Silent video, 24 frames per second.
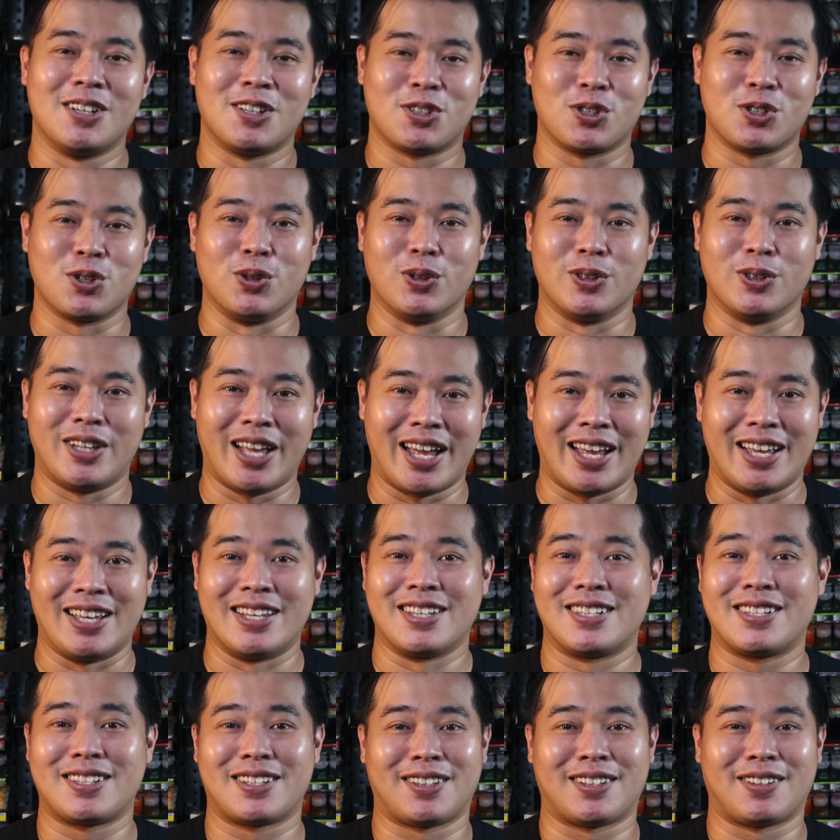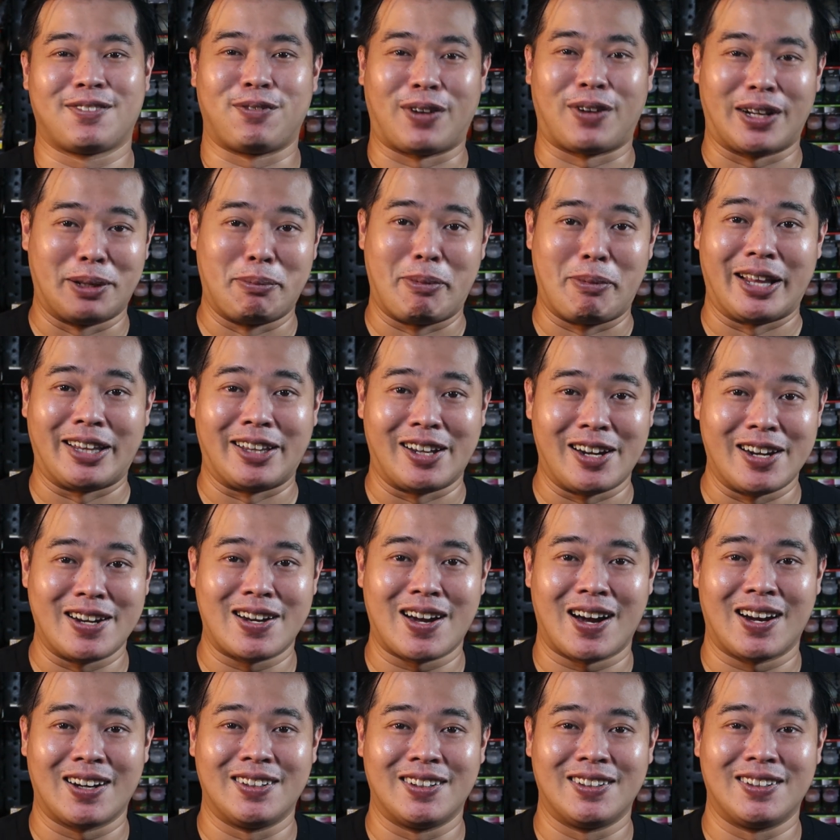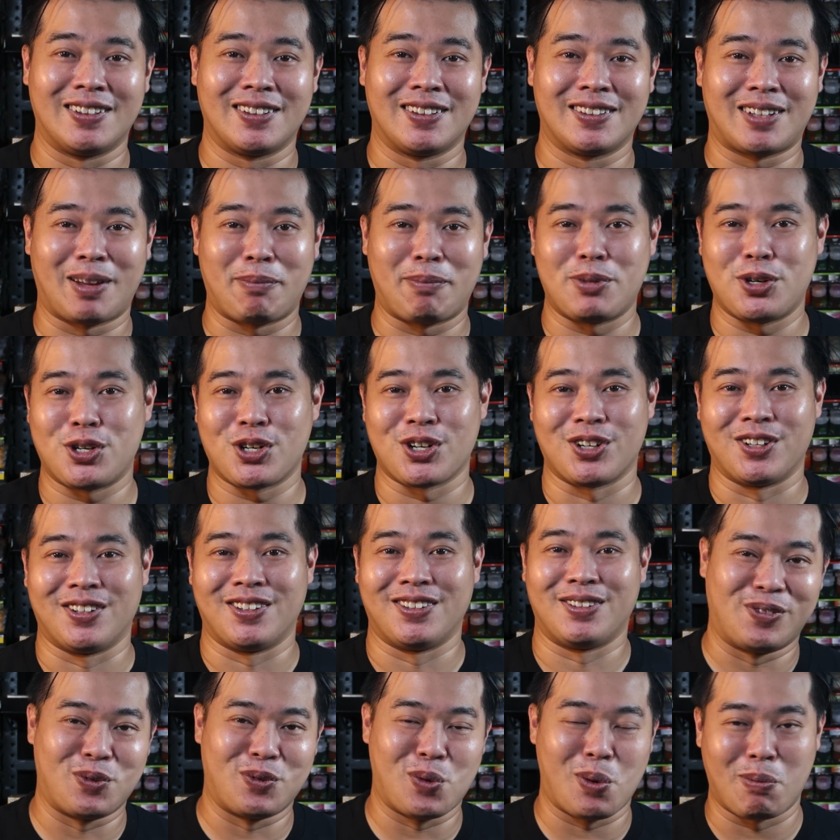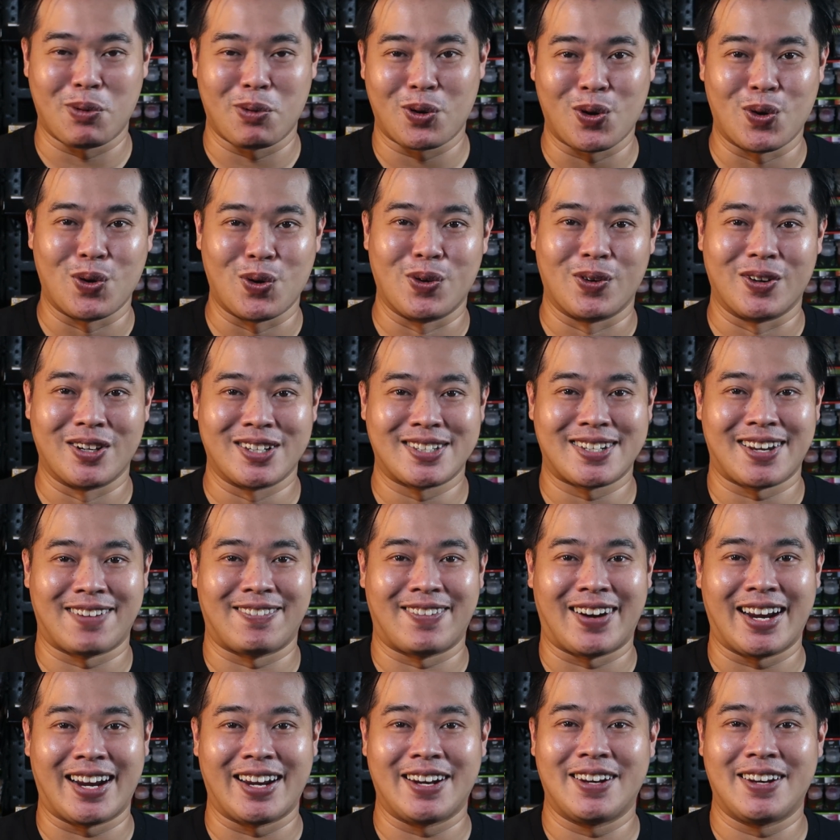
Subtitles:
So that is fundamentally color temperature, warm or cold. Is that right?